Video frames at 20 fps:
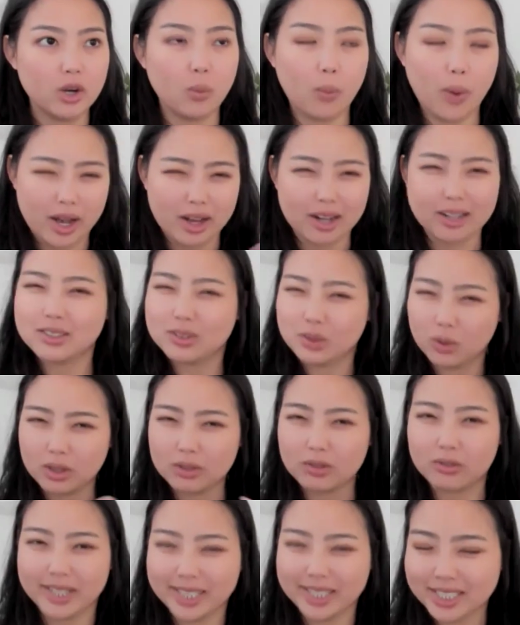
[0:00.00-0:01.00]
when sort
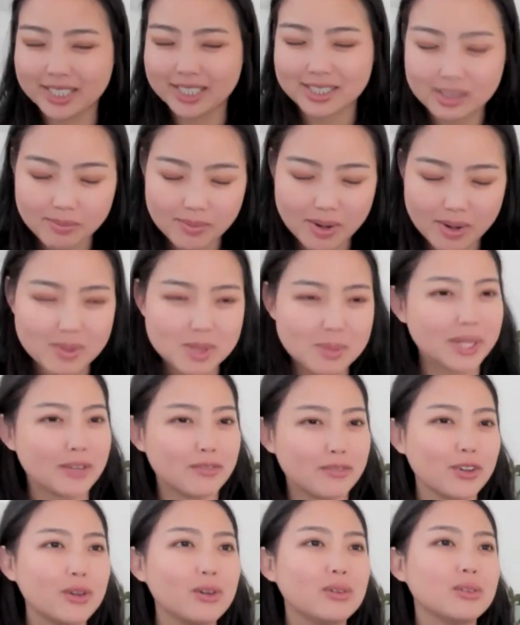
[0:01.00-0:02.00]
of reach can sometimes be
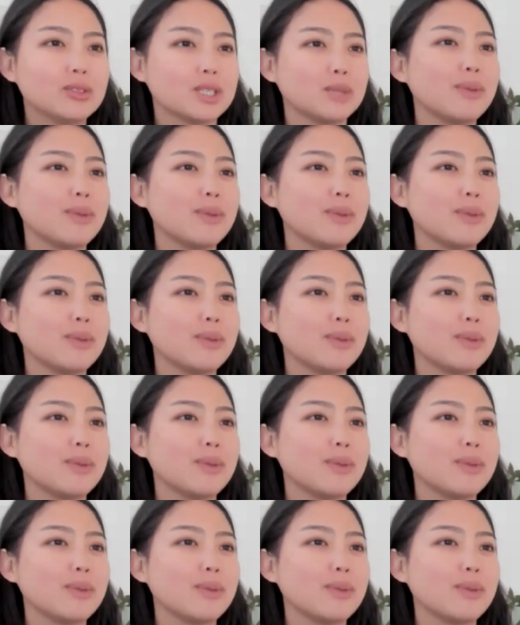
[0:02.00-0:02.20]
difficult,